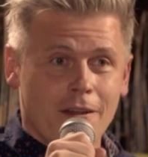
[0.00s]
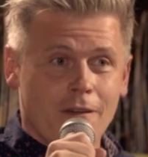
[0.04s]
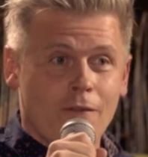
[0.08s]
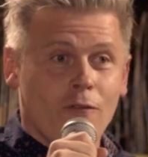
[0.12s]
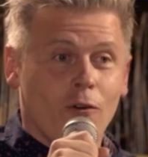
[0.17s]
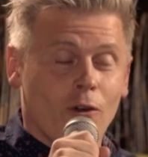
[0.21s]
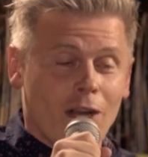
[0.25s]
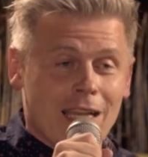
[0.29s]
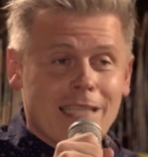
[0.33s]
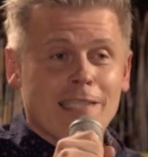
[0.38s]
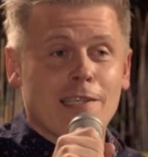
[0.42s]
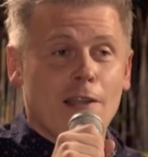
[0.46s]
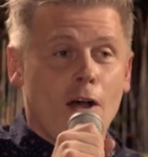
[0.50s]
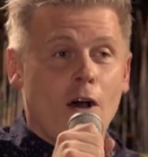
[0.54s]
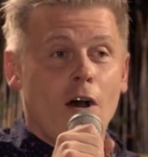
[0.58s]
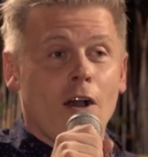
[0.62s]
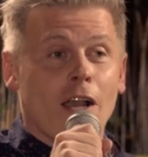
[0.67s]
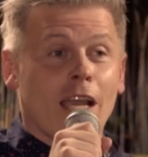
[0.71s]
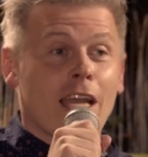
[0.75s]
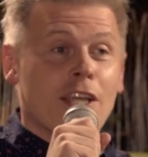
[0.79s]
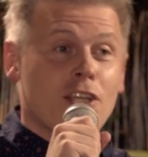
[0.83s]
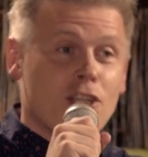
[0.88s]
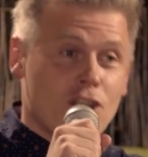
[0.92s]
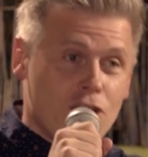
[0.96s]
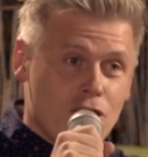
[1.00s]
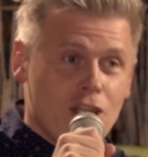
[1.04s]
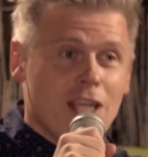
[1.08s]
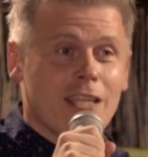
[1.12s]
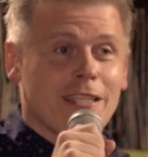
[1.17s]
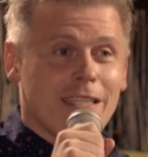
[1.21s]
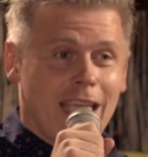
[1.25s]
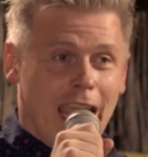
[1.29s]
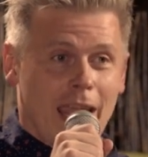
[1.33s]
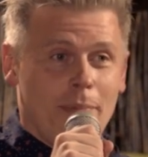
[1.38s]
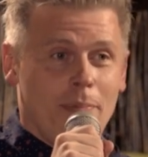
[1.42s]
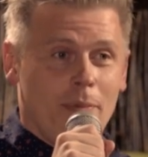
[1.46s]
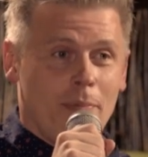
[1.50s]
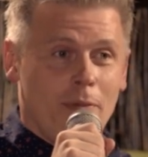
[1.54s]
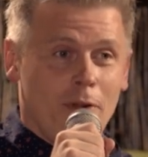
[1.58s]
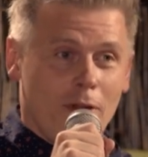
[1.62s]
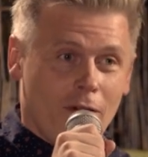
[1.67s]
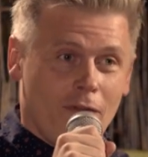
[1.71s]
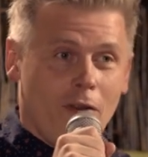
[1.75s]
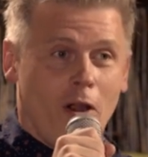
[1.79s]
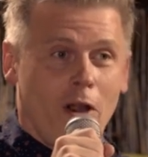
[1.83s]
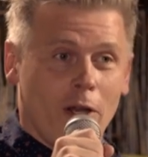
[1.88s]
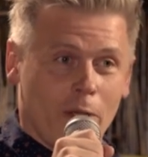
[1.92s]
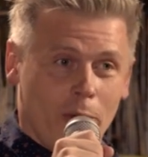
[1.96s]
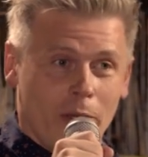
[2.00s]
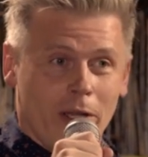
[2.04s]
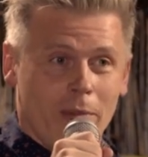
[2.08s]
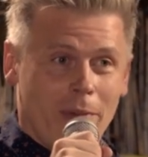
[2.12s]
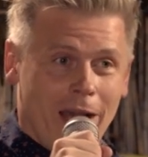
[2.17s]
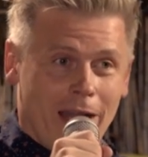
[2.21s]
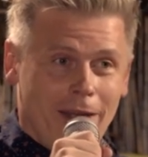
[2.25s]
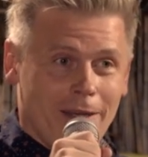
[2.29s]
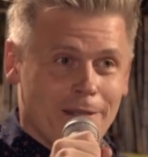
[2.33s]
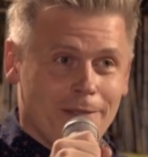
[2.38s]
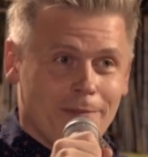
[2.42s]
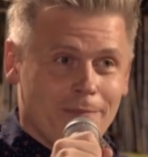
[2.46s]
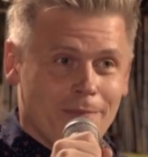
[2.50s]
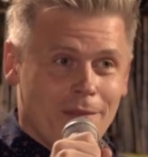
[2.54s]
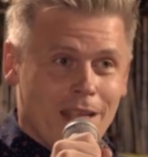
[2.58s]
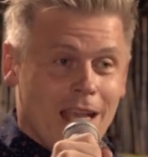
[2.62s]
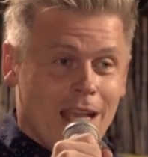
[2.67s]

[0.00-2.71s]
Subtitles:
for as long as she is capable of arguing about it.